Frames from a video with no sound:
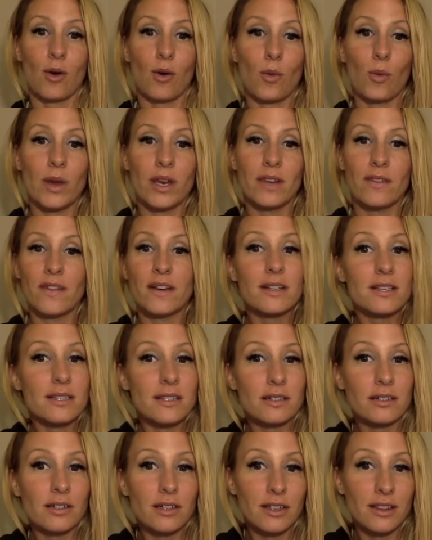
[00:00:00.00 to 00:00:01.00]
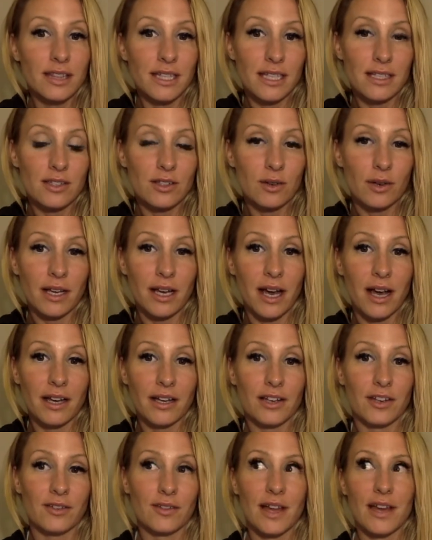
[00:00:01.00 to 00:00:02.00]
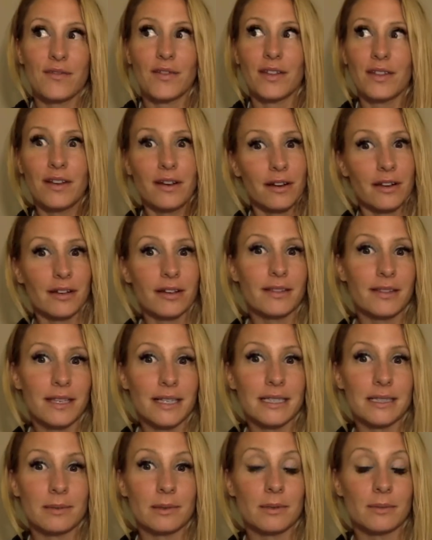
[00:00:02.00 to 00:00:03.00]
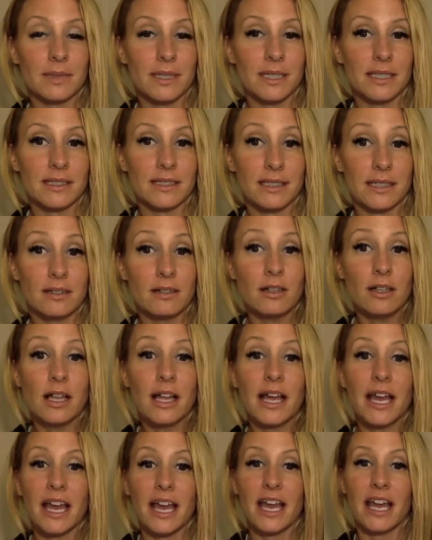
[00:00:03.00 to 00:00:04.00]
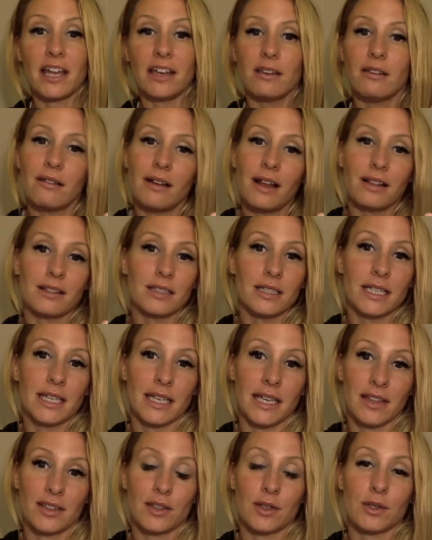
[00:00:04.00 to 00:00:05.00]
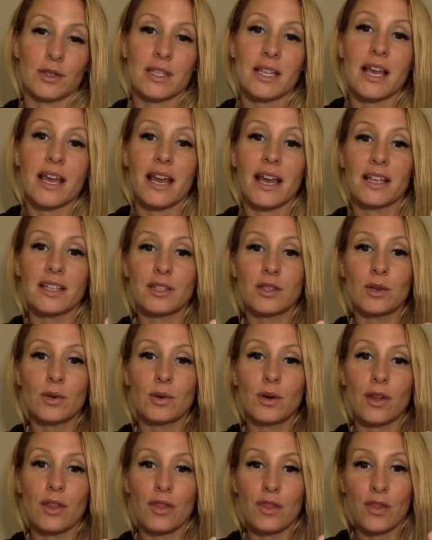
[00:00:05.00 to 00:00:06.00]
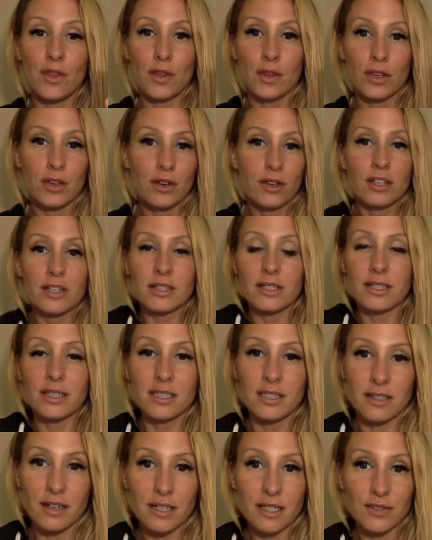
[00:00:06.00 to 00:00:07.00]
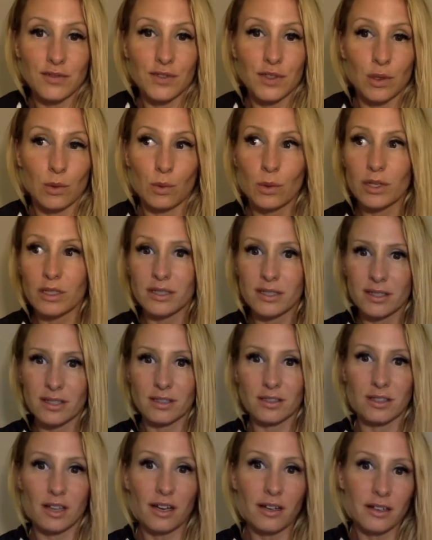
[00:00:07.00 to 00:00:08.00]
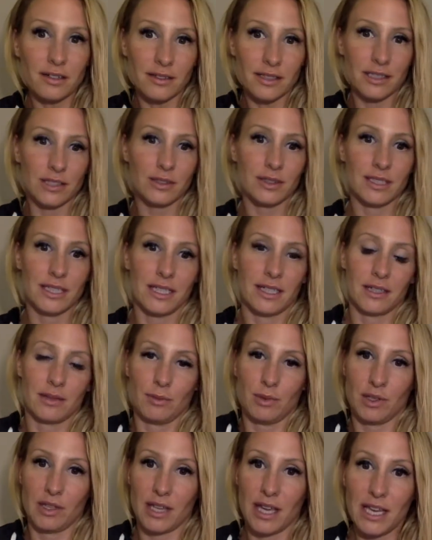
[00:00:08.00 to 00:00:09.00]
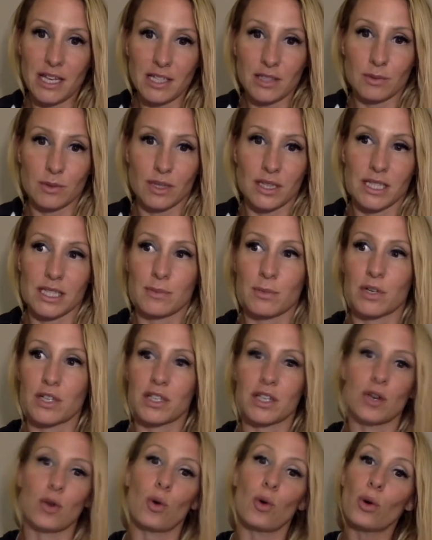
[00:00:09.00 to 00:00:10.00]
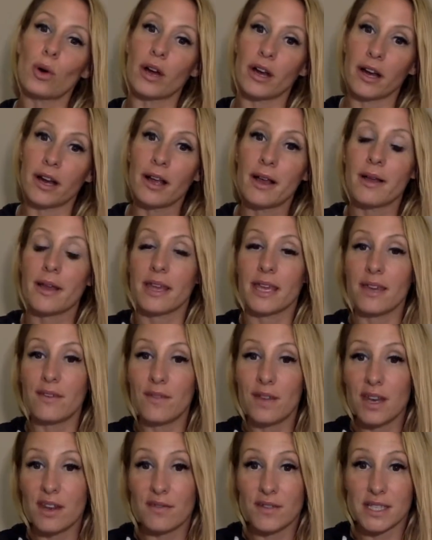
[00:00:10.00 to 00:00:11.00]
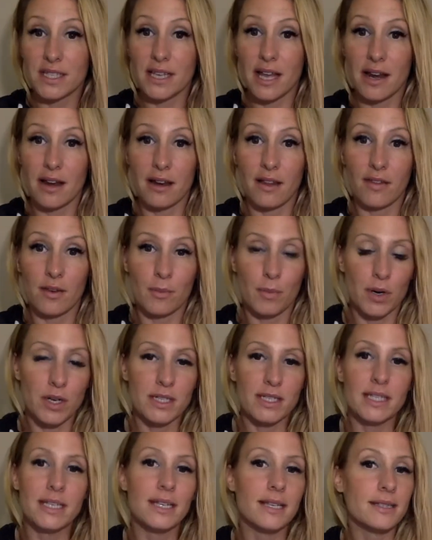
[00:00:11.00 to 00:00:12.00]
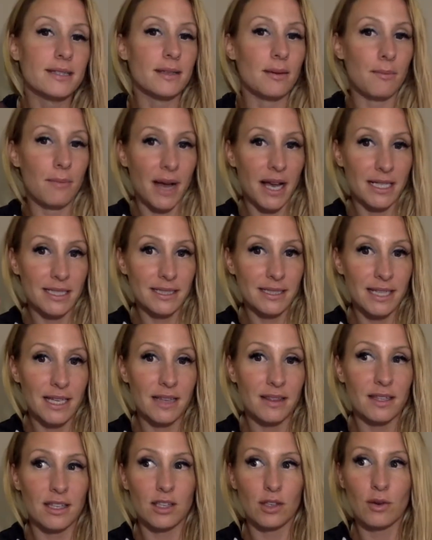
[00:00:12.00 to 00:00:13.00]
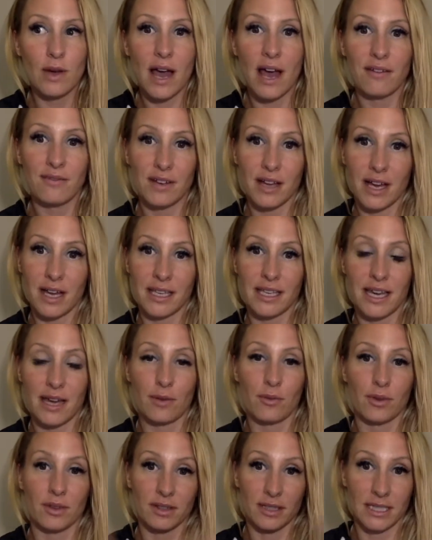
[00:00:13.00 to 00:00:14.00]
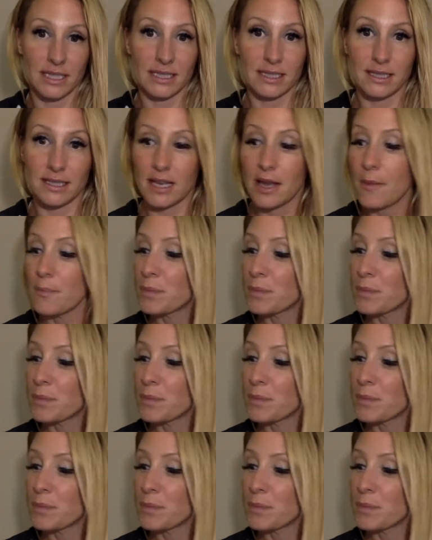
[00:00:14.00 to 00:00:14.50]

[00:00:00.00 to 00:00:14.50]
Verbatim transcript: when there's still good things going on in your life and there are good things about being single and you're not looking at those and so the, you're just going to start to feel worse the longer that you stay in communication with this person or even if it's not another person it's a mindset that you have not yet released